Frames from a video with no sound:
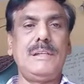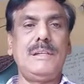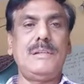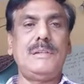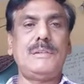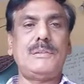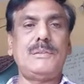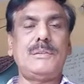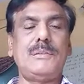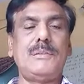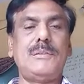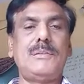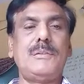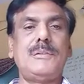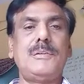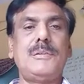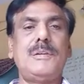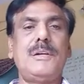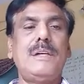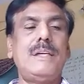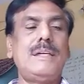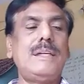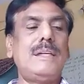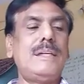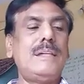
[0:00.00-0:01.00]
So
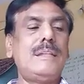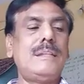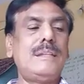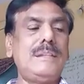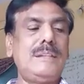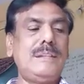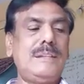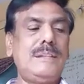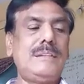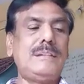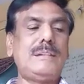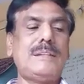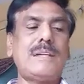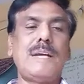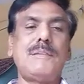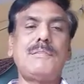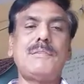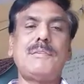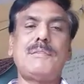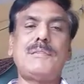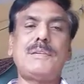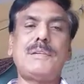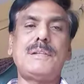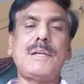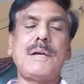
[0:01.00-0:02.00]
this type
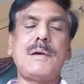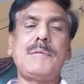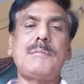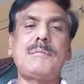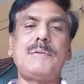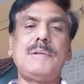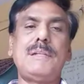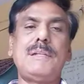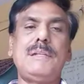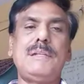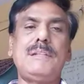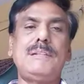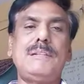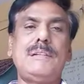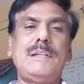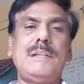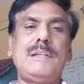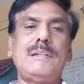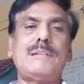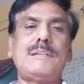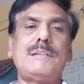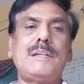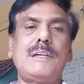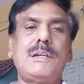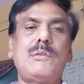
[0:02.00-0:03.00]
of example is a
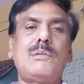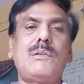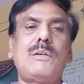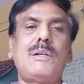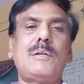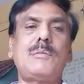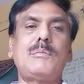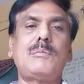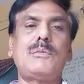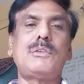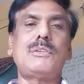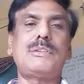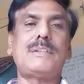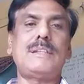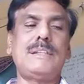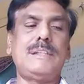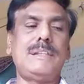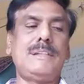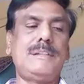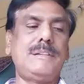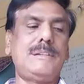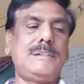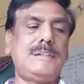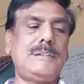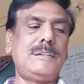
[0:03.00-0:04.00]
circular motion
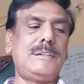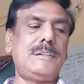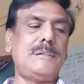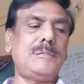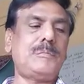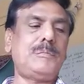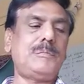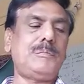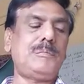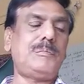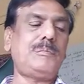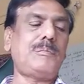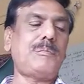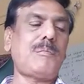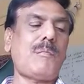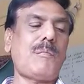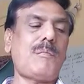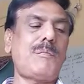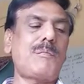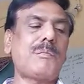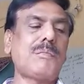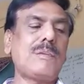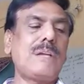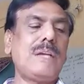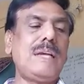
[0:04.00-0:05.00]
it is here.
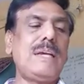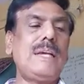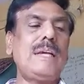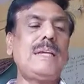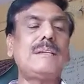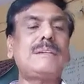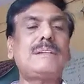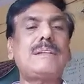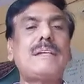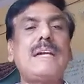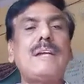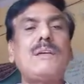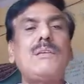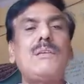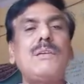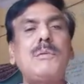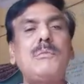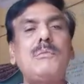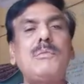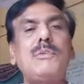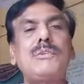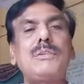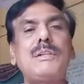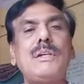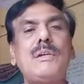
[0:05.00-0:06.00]
In circular
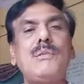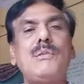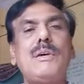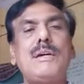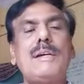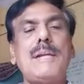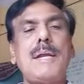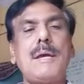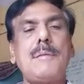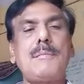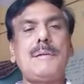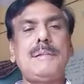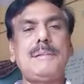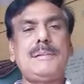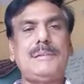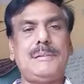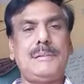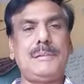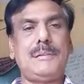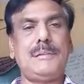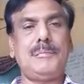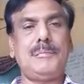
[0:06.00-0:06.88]
motion, what happens?